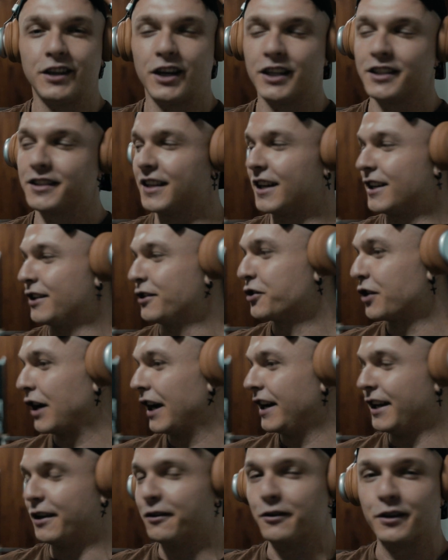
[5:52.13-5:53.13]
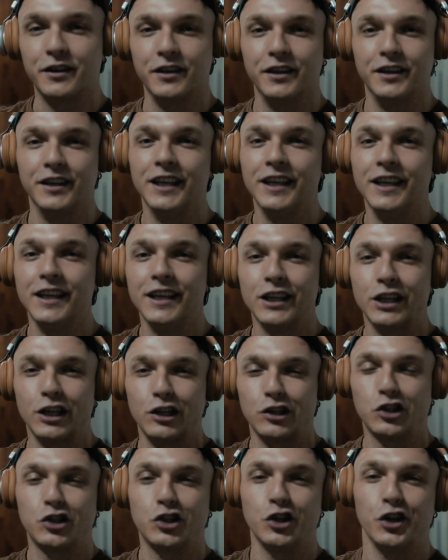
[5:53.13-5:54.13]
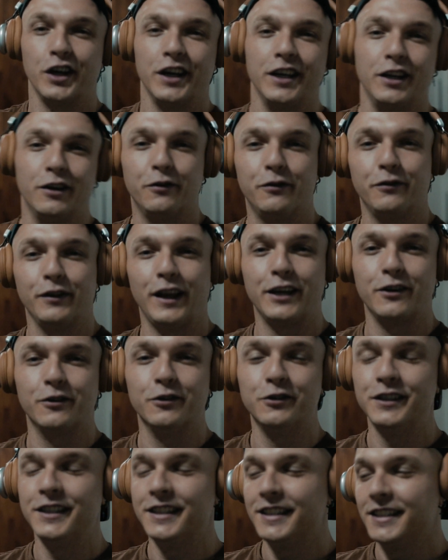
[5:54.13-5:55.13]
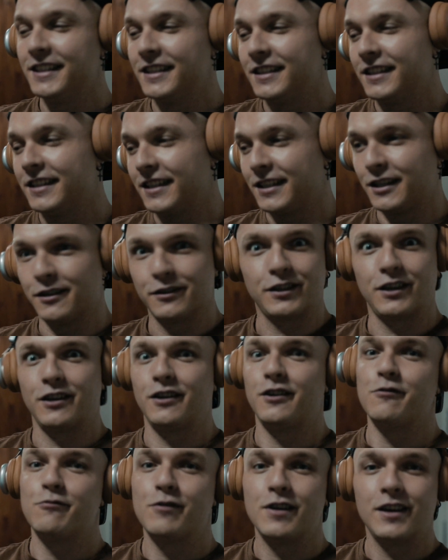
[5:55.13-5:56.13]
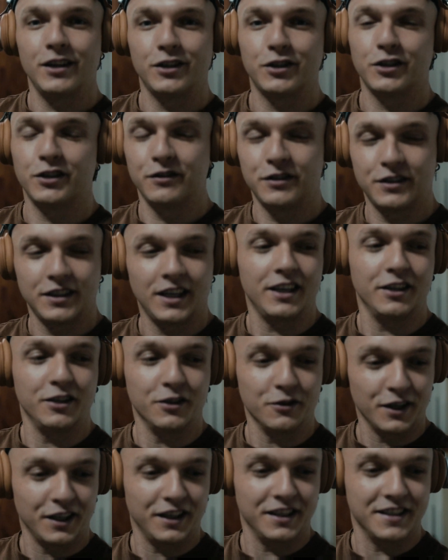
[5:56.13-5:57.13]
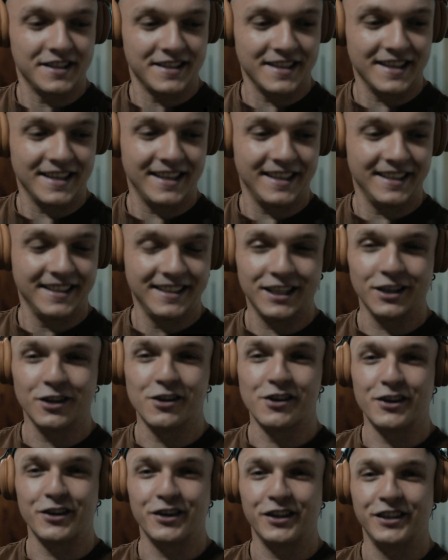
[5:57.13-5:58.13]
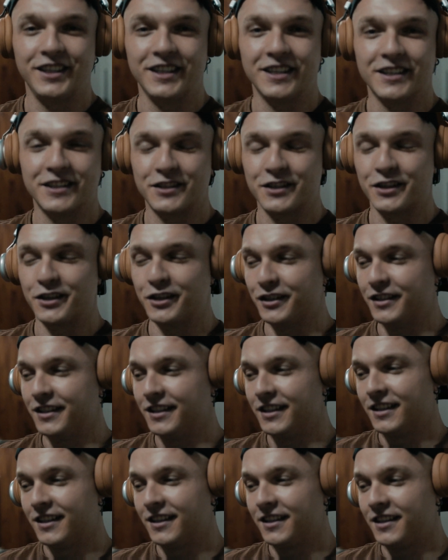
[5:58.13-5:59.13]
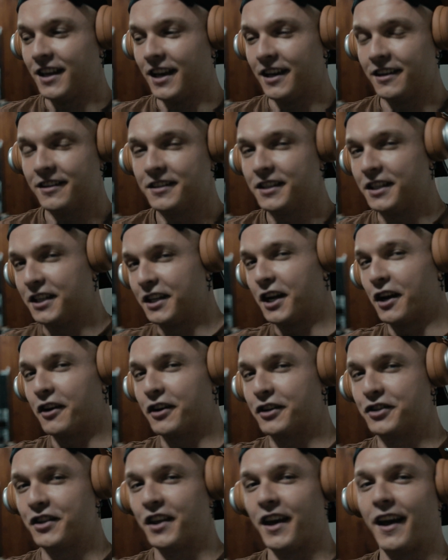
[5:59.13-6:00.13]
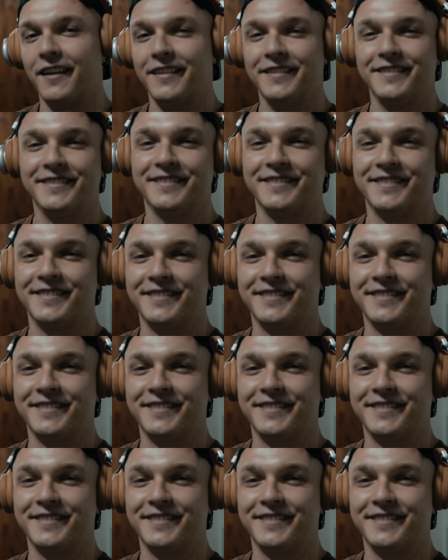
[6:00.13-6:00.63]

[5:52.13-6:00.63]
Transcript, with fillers: I started training with a, a shirt and a flannel, and I was like, oh, wow, I should have started doing this uh, a lot earlier. So, yeah, encourage that.